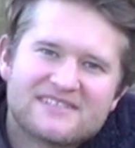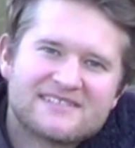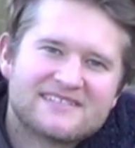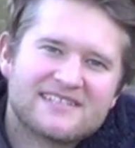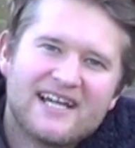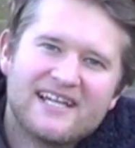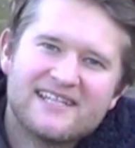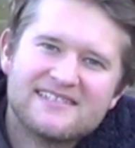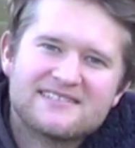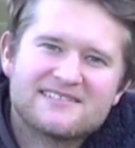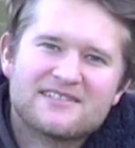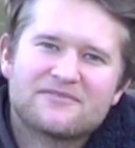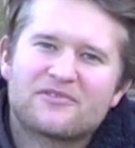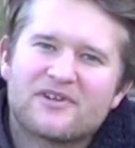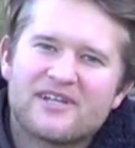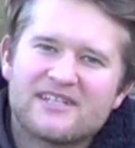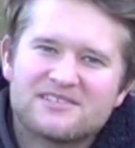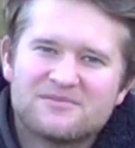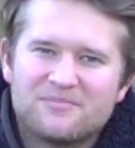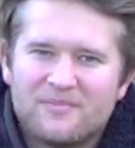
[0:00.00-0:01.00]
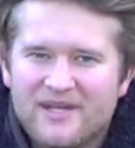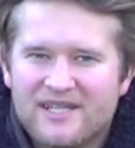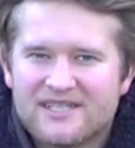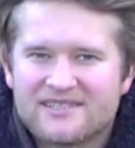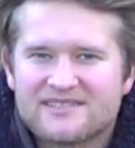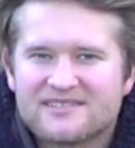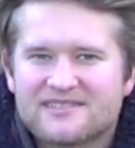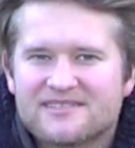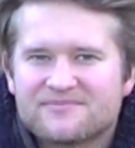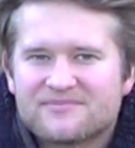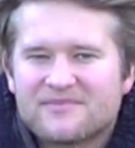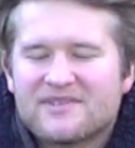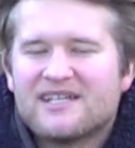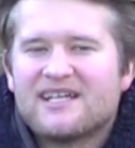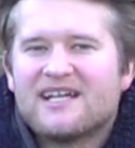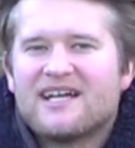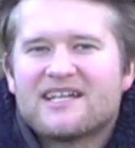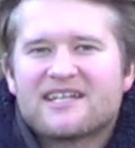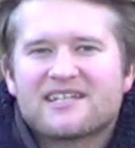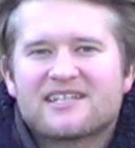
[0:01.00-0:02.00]
and sizes of raised beds,
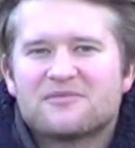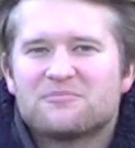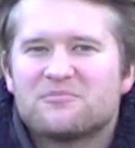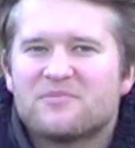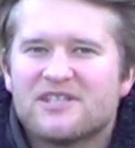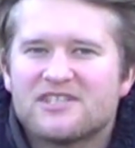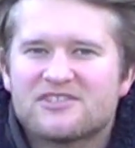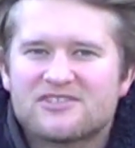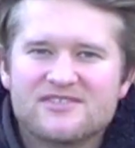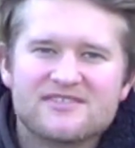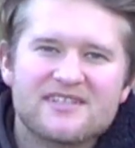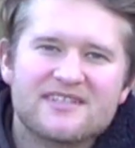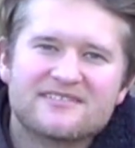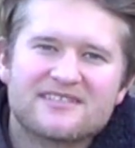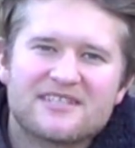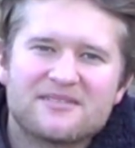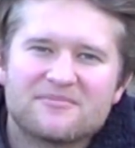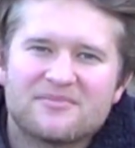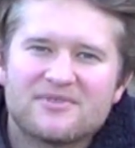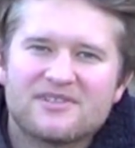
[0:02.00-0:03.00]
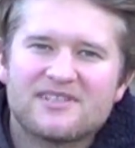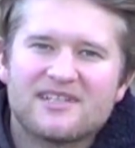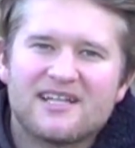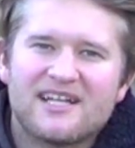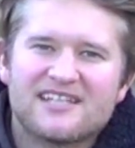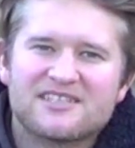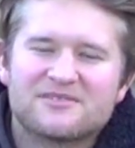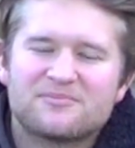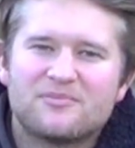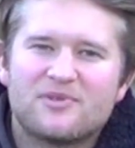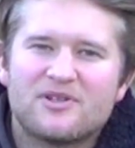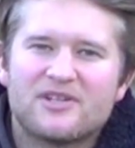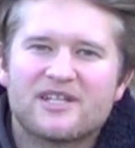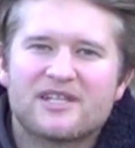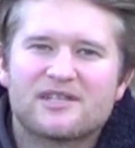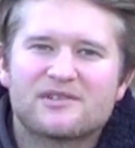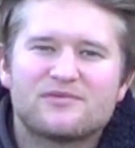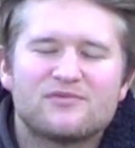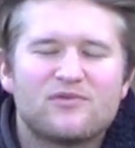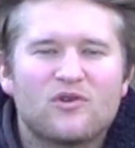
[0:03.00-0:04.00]
and it can be just as simple as
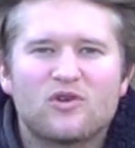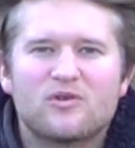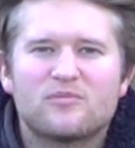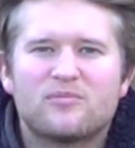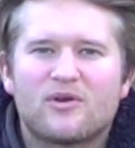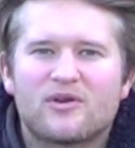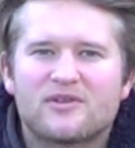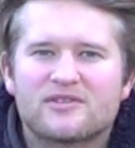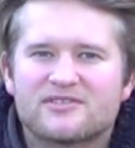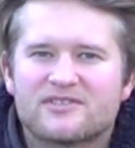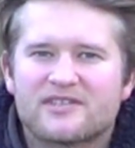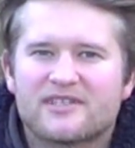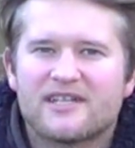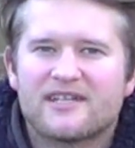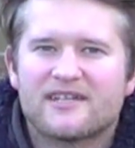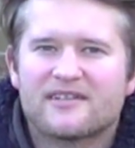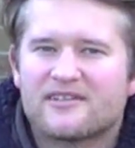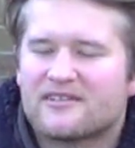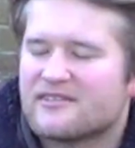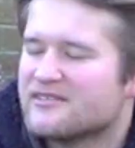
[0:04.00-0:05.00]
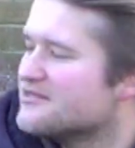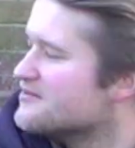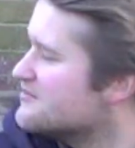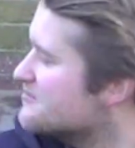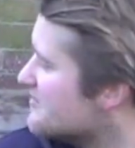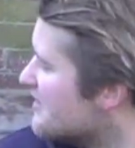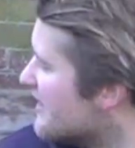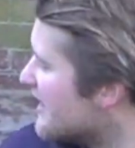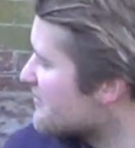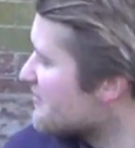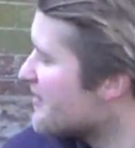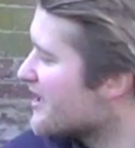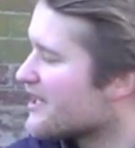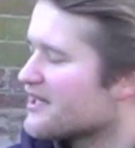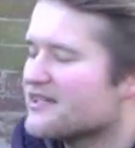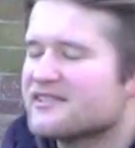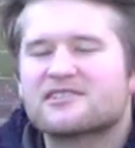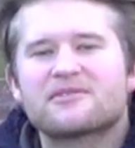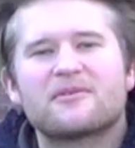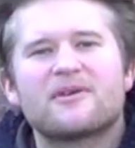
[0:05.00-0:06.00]
putting 4 boards together and
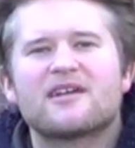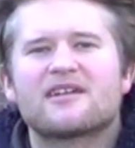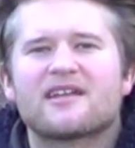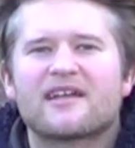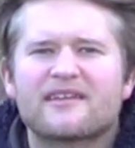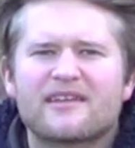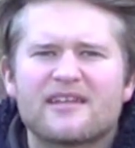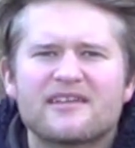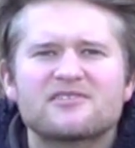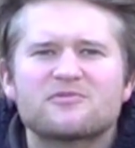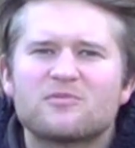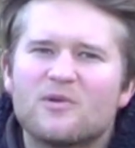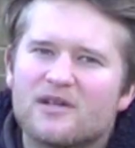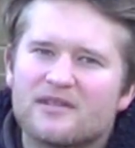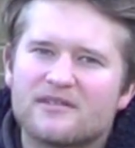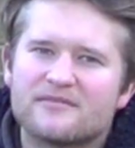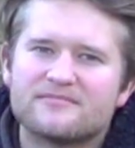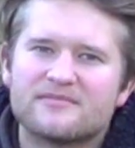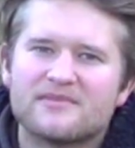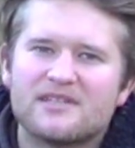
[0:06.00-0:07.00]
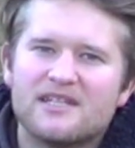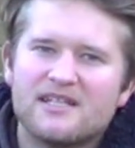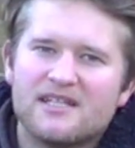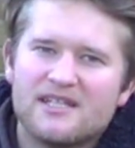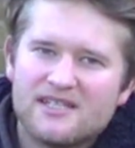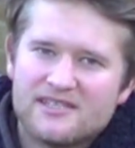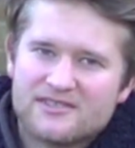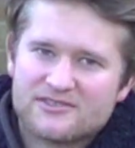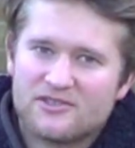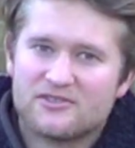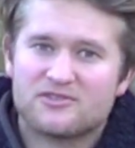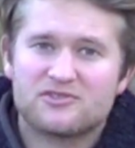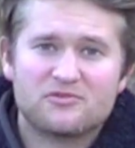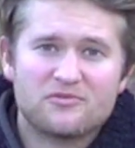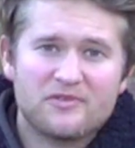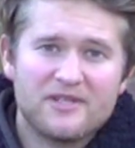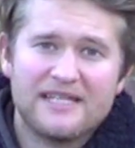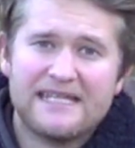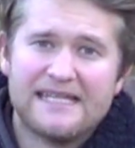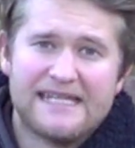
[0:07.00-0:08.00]
making a square like this one. So it's
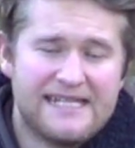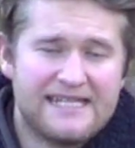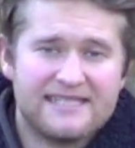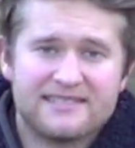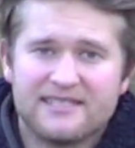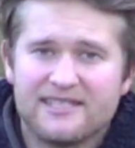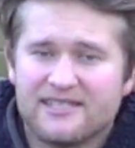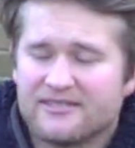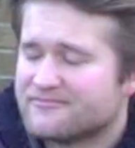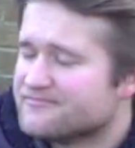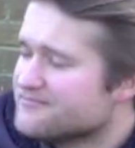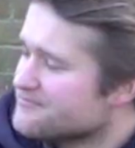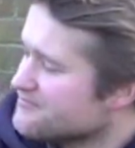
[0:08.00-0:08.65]
really easy,